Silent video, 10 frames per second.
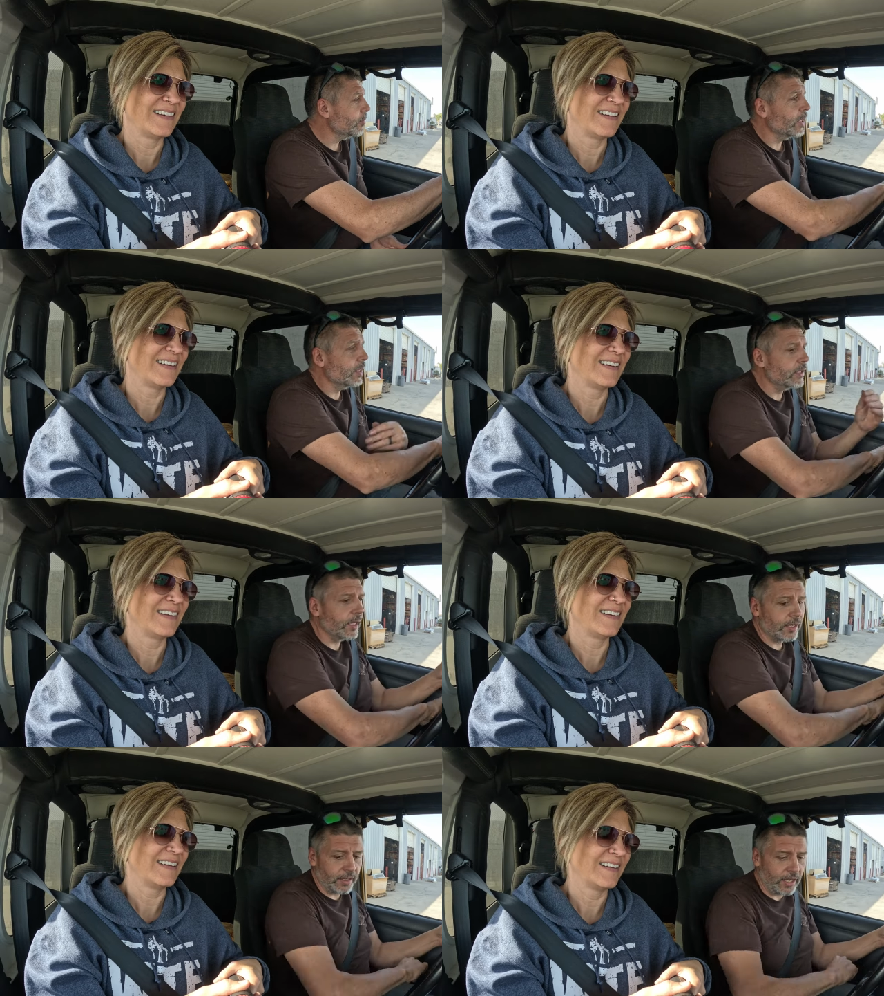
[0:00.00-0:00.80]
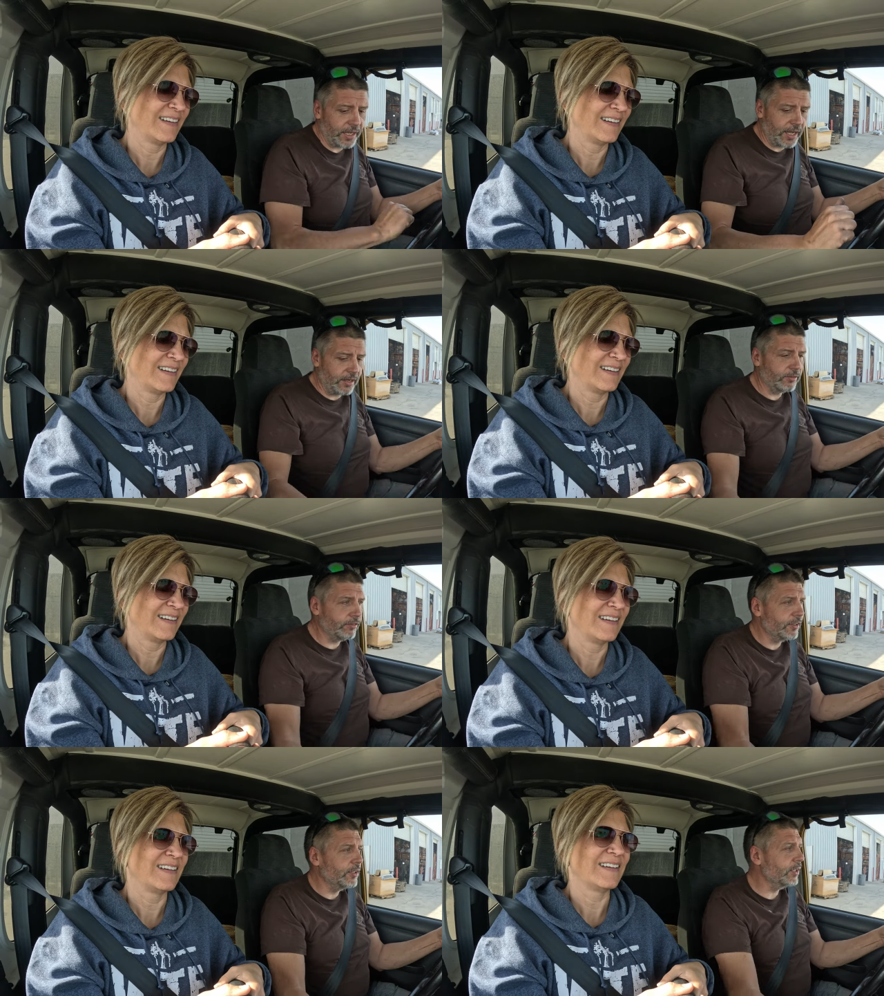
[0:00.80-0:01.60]
Speaker 1: But yeah, I kind
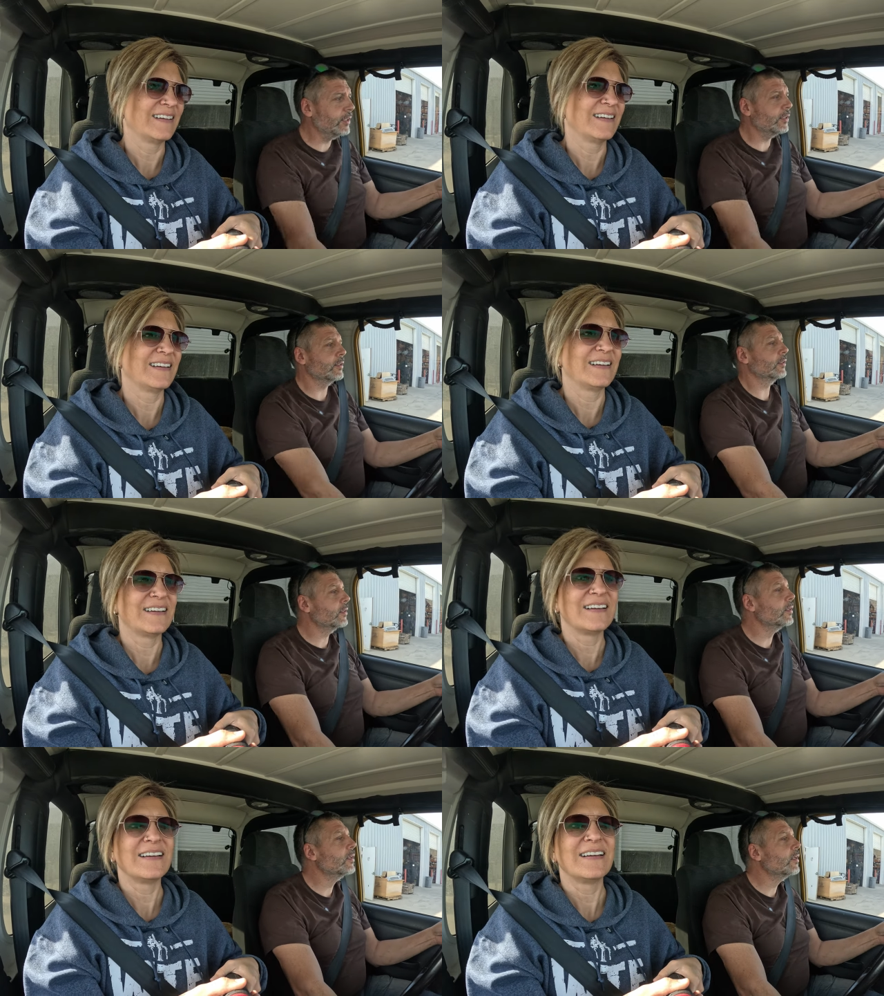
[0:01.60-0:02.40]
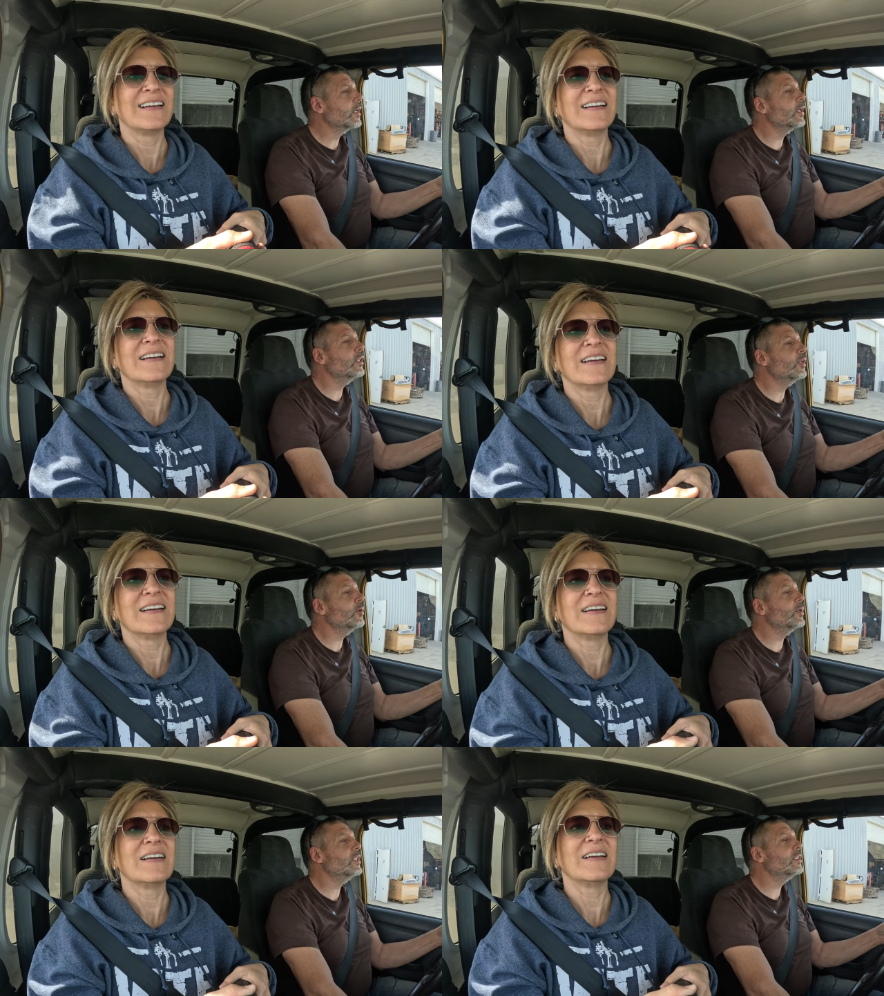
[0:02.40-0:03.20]
of feel a
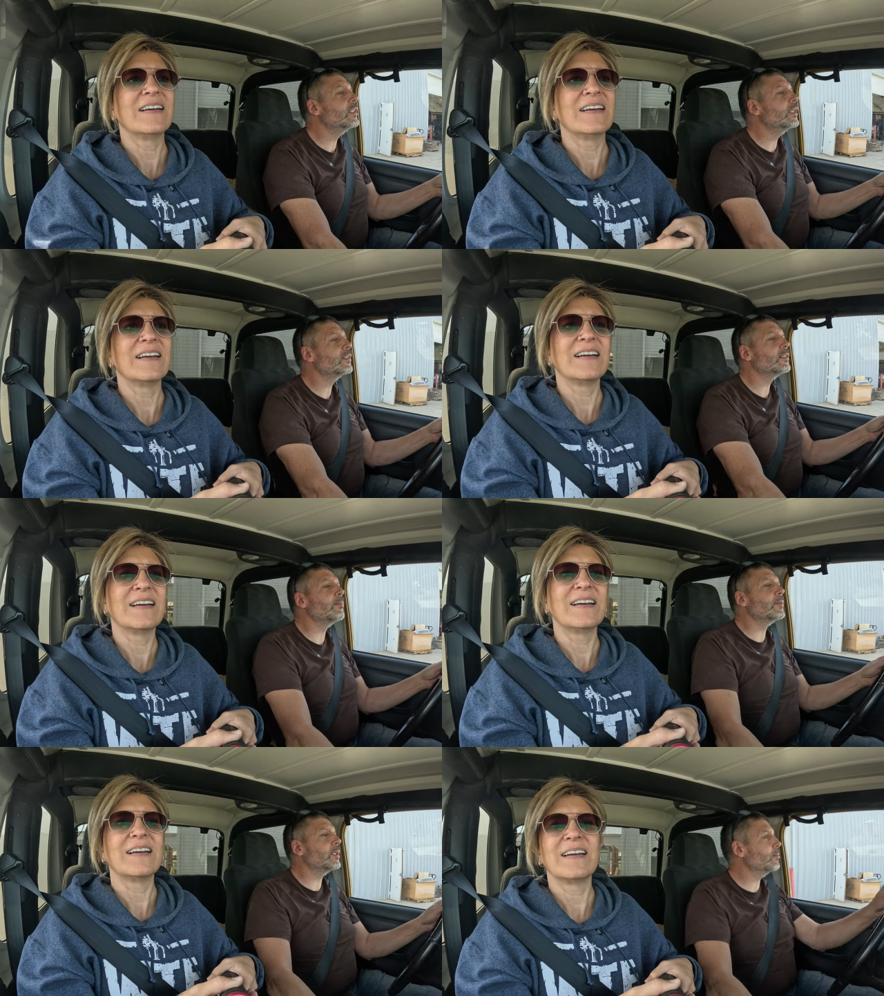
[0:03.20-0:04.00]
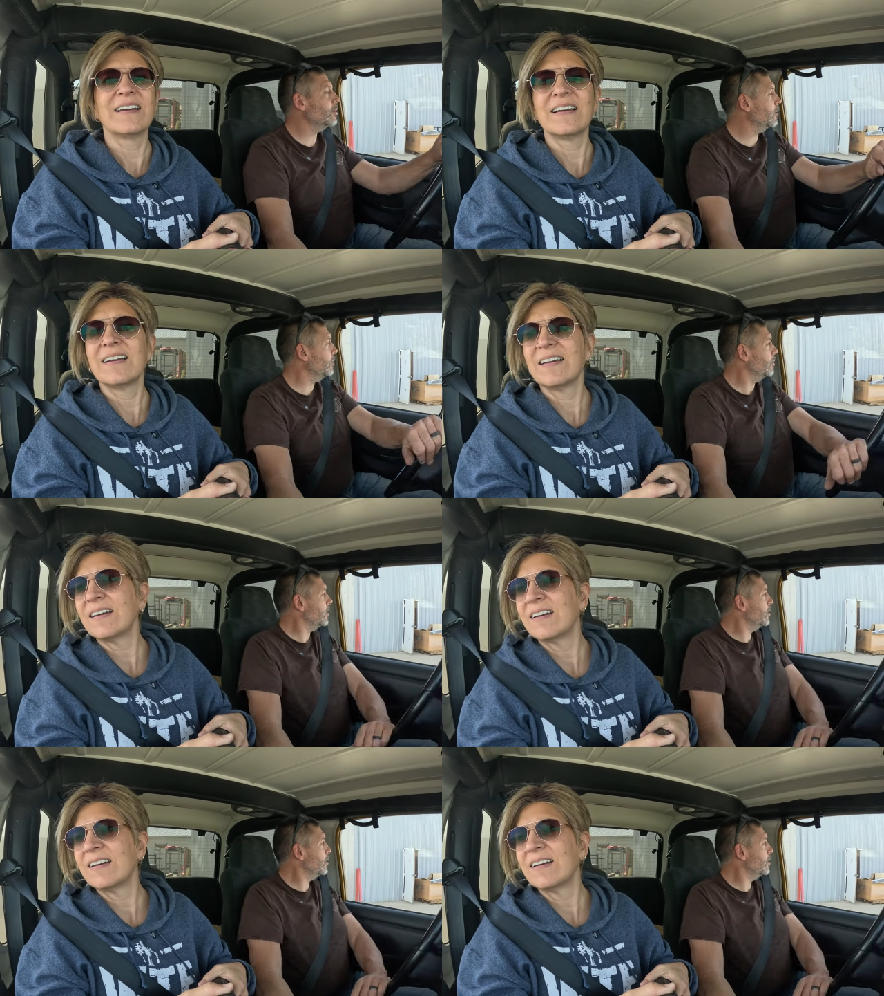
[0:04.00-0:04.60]
little wheezy in it sometimes too.